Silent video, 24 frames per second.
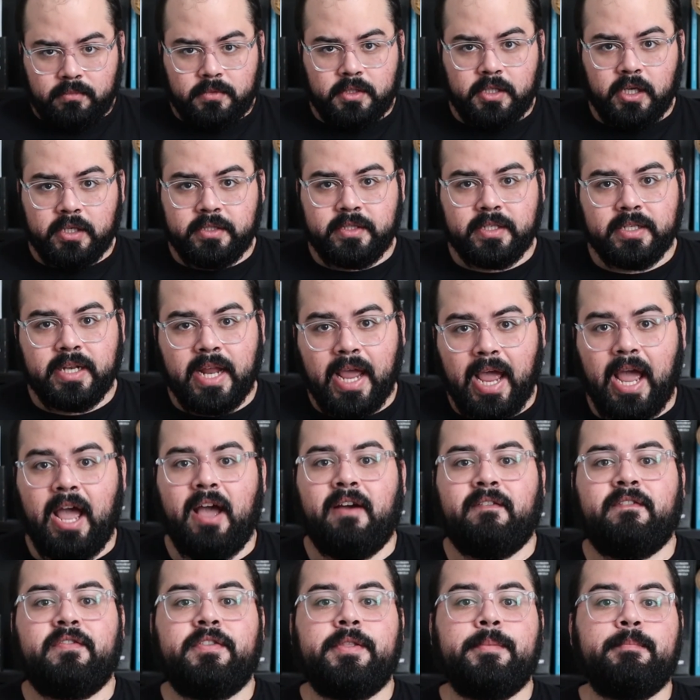doesn't
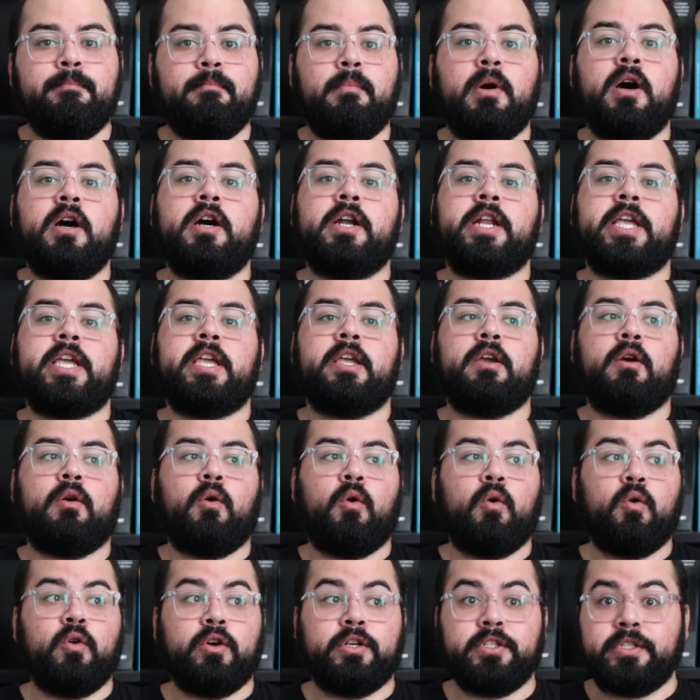have the money
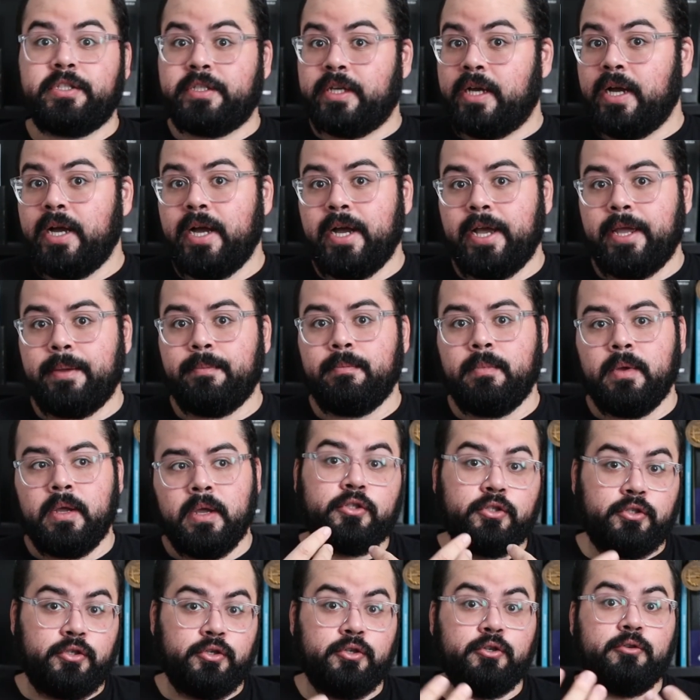or the time
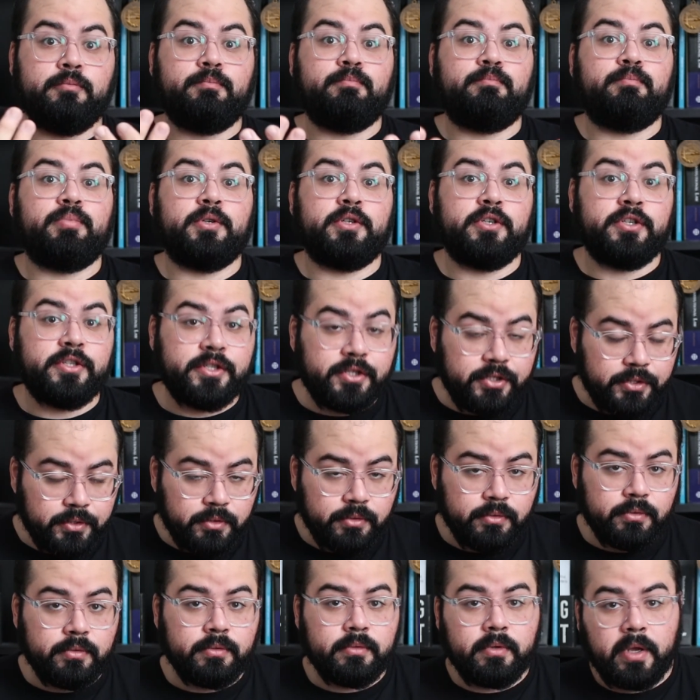to
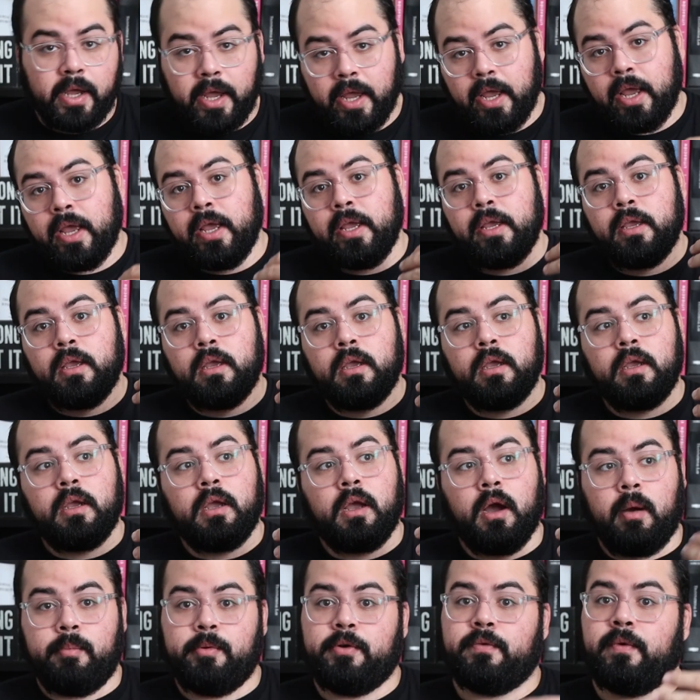pursue a
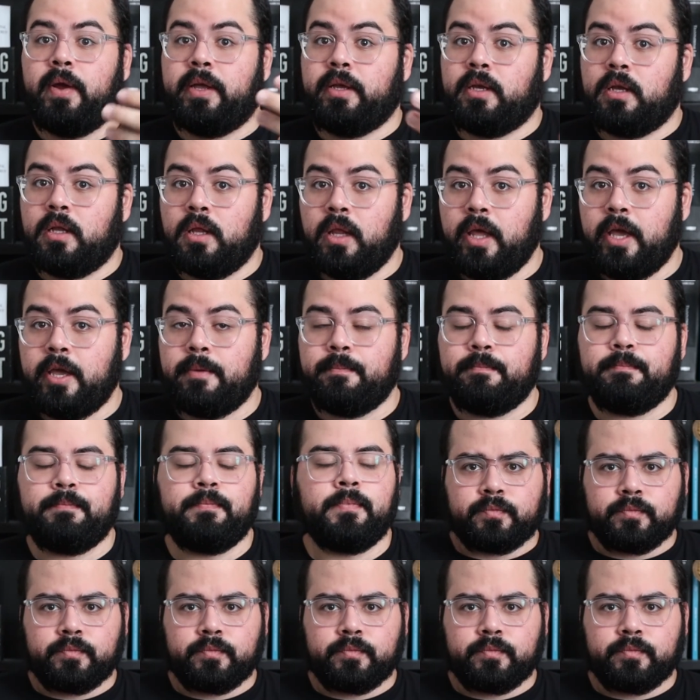copyright claim.